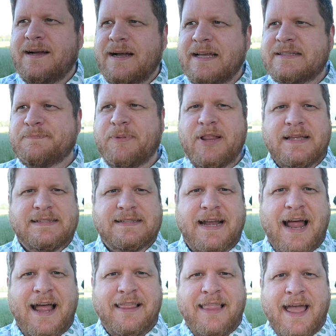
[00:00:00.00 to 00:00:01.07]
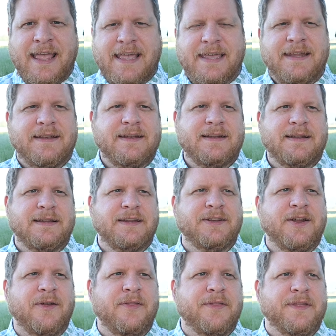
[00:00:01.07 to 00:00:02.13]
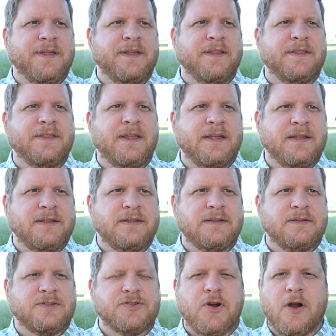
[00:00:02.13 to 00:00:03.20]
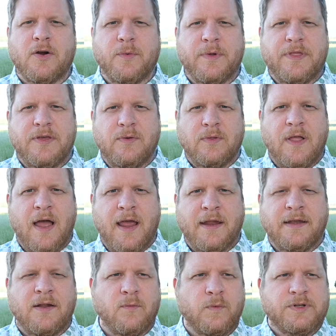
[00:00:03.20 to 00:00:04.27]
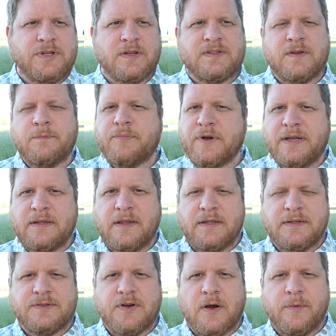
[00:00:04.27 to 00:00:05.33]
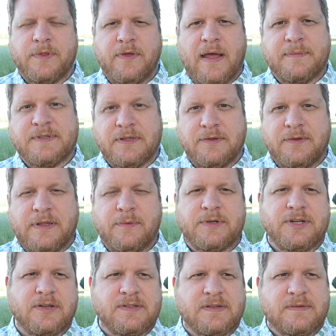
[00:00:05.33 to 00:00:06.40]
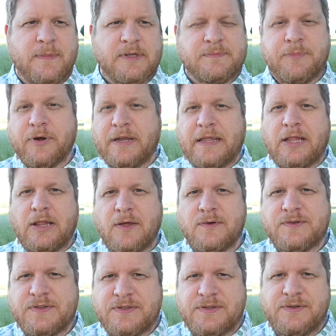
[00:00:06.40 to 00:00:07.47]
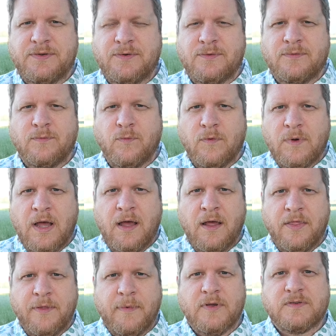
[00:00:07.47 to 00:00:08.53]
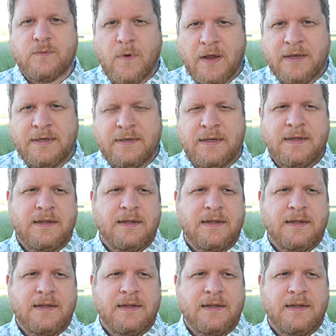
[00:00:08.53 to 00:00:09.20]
it's pleasant. I like it. You know, the Stronger With You line, which also the Stronger With You Absolutely, which also smells pretty close to the Most Wanted.